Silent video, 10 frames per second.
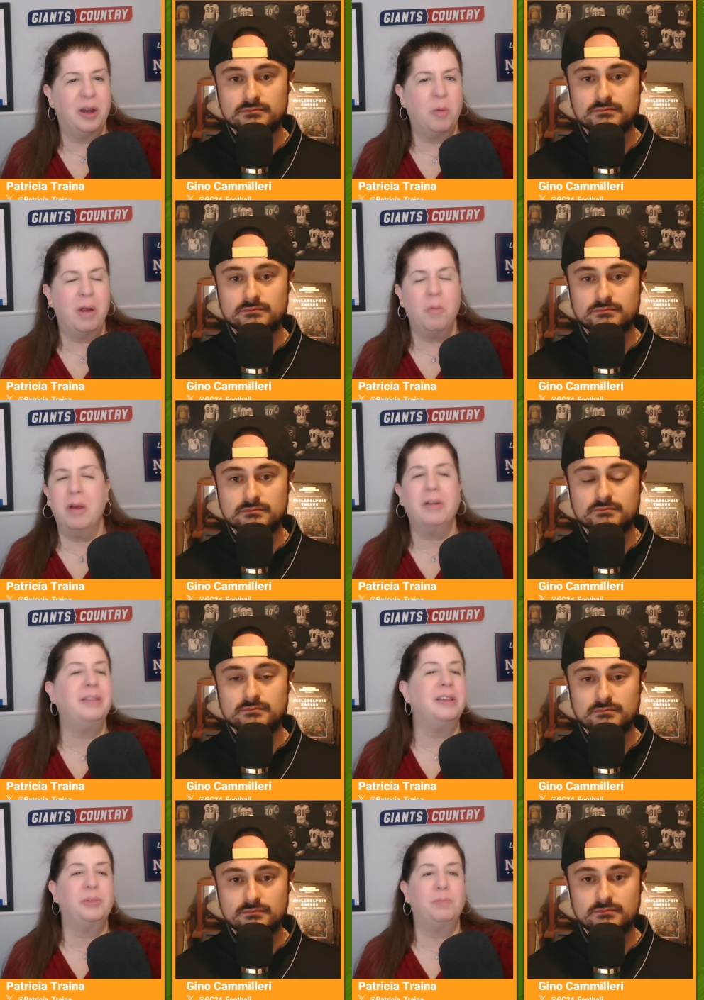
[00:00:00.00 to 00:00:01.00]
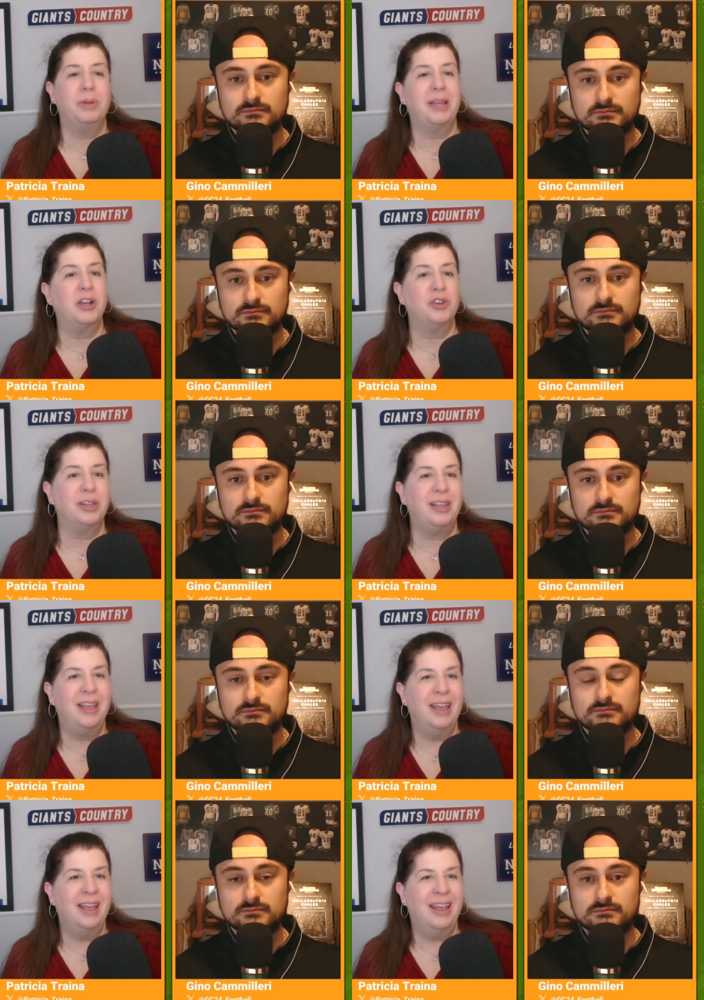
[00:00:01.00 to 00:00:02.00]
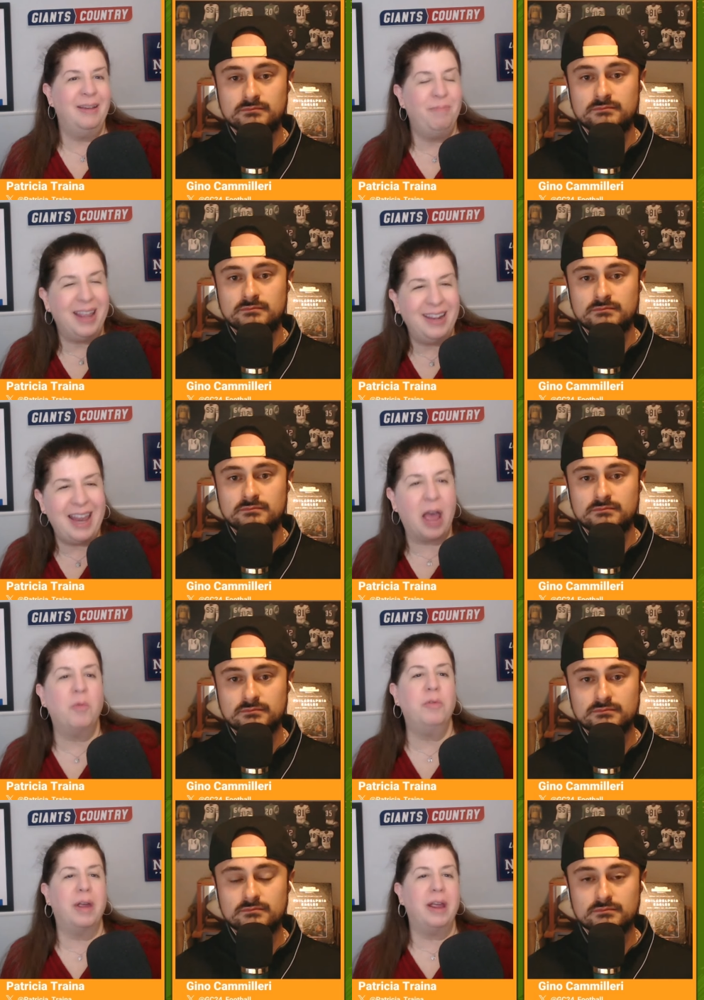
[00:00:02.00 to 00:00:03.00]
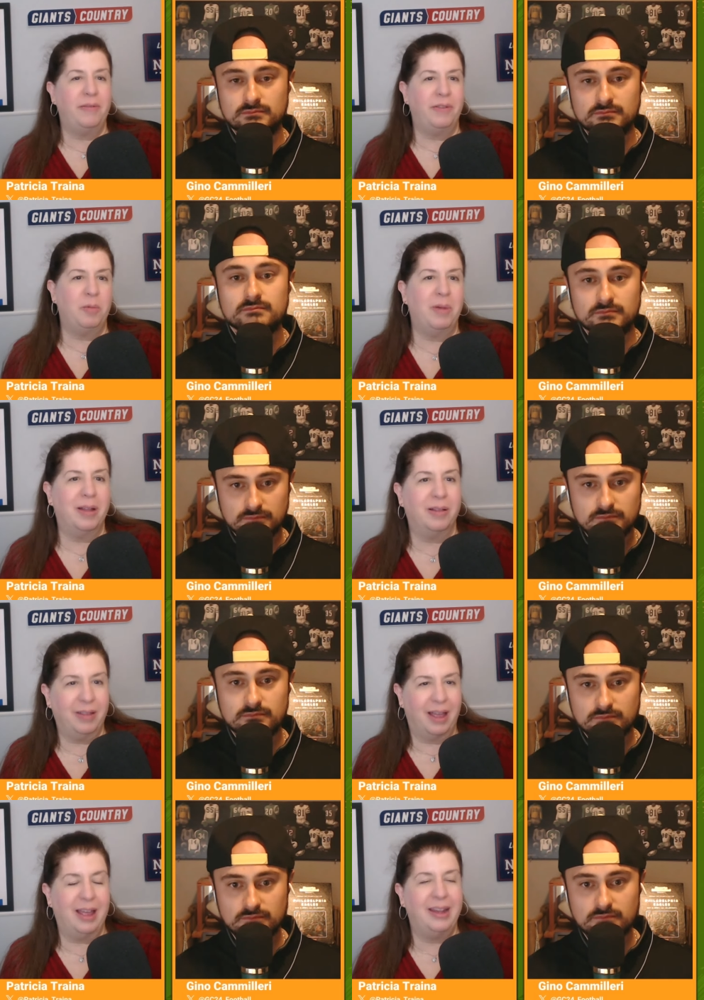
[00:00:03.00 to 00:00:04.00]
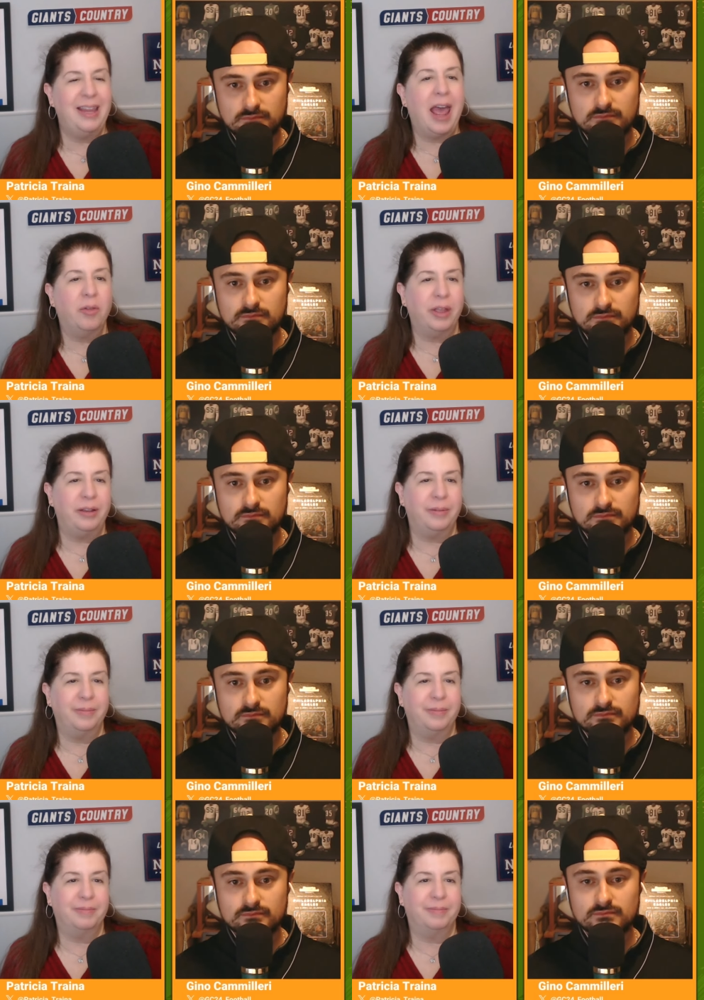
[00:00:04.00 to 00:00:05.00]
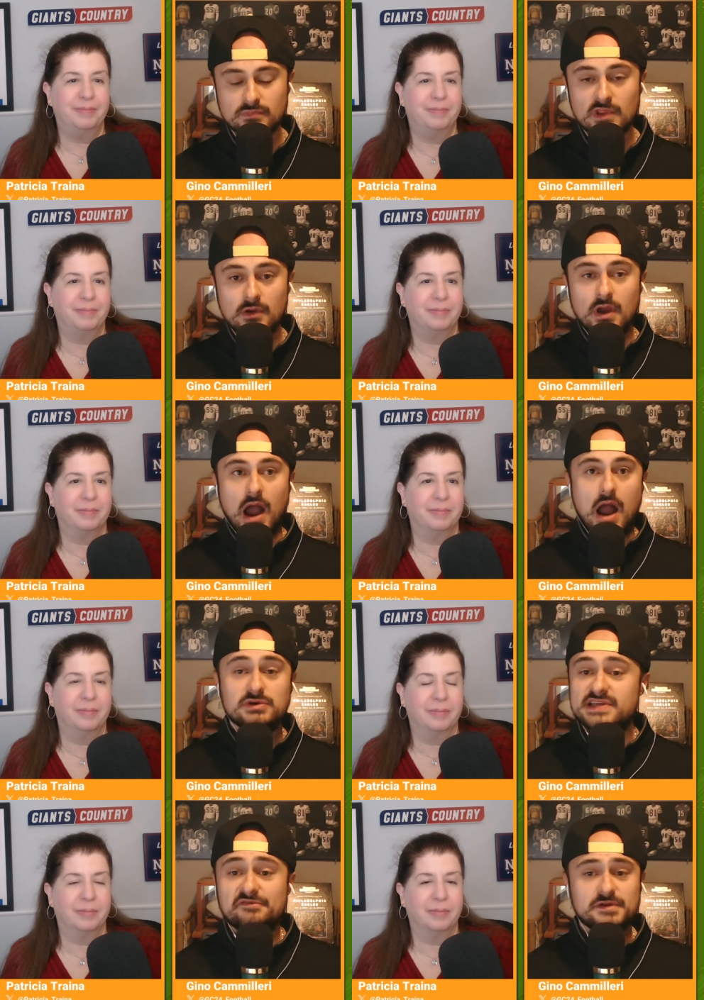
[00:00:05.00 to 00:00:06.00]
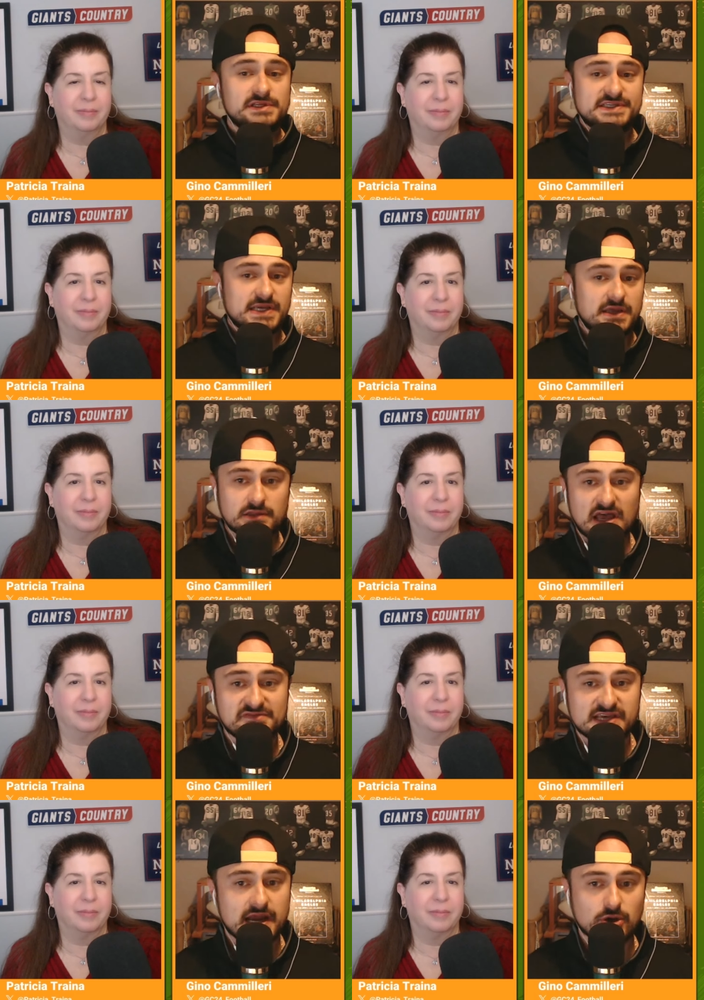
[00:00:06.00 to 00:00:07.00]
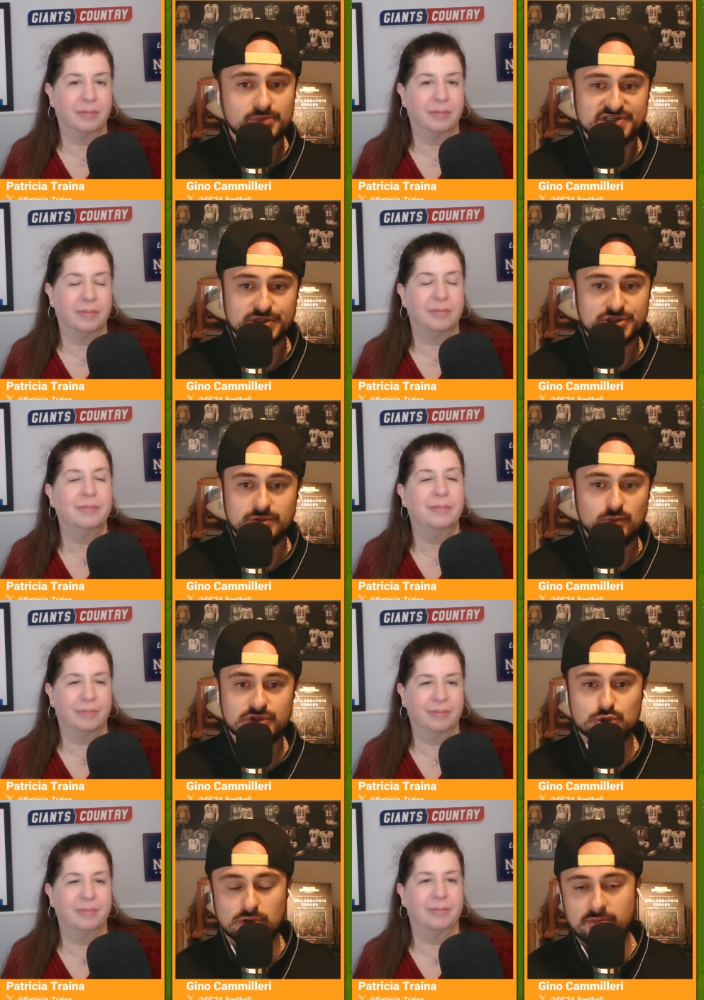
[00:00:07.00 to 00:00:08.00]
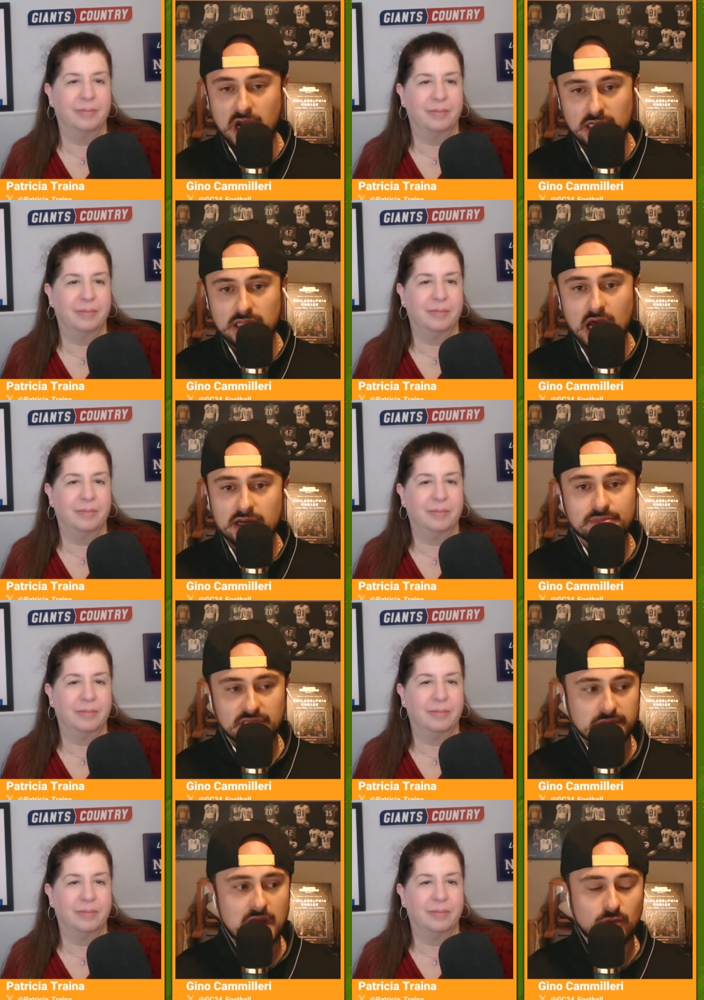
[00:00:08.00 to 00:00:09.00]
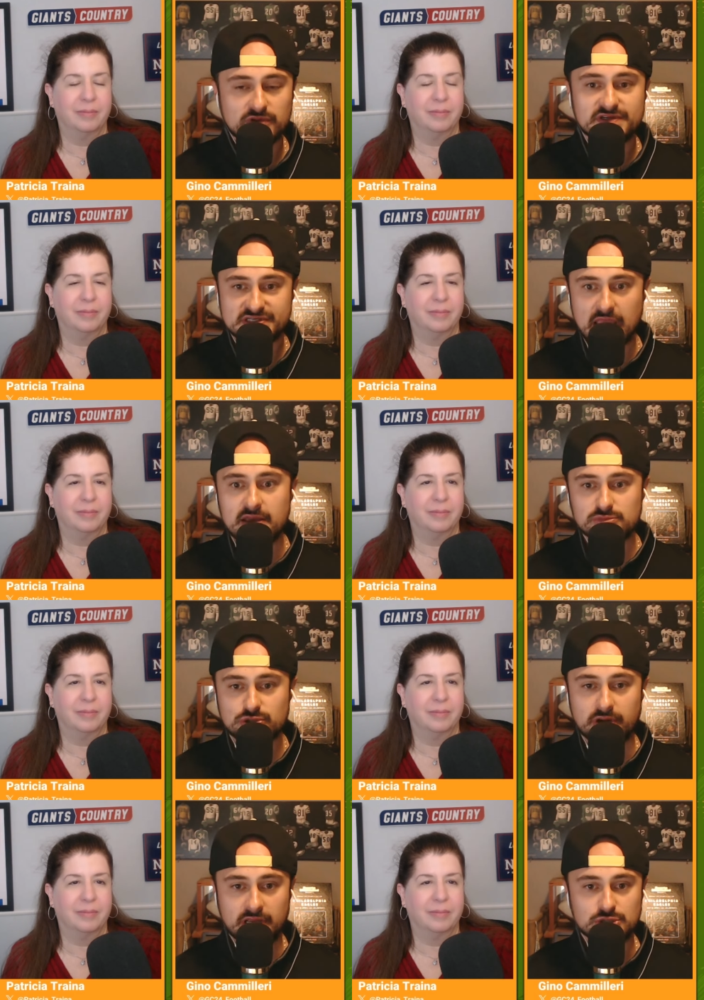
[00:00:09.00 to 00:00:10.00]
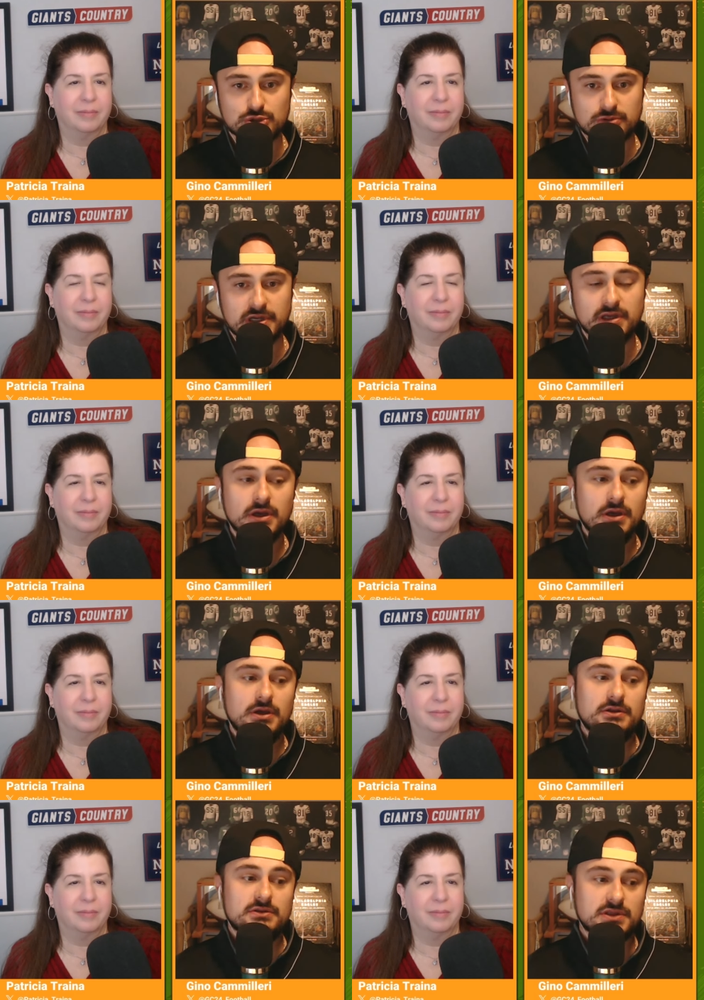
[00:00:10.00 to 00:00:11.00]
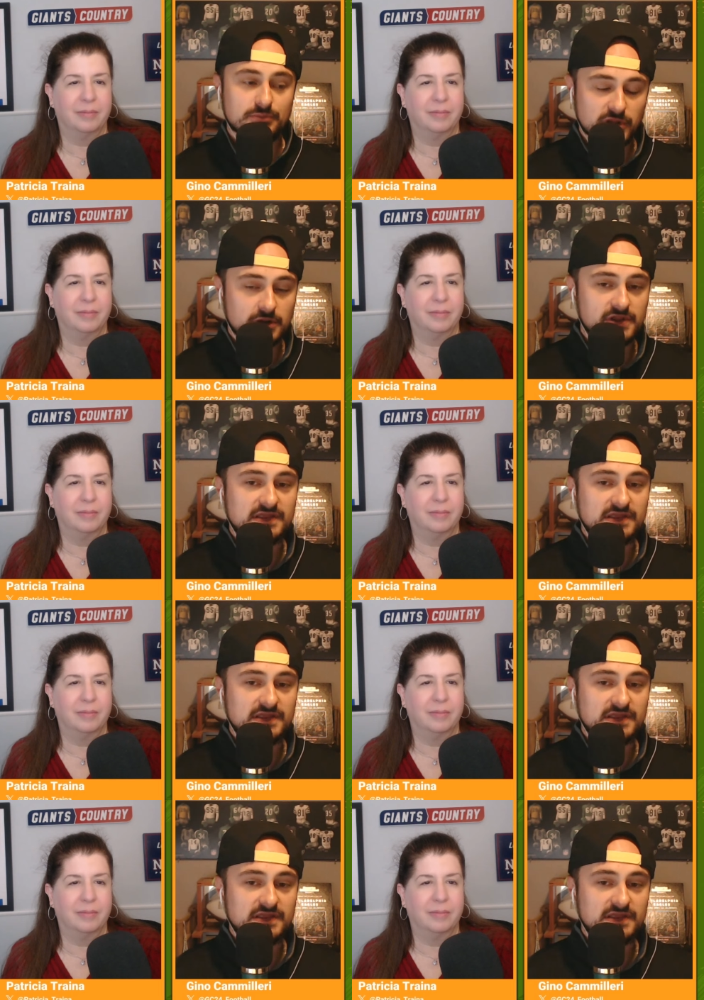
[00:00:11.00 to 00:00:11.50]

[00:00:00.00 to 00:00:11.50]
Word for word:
Speaker 1: You know, where, where could this potentially be a downgrade, if you will, in talent?
Speaker 2: I would definitely say the left tackle position with Jordan Mailata being out with his hamstring injury. The player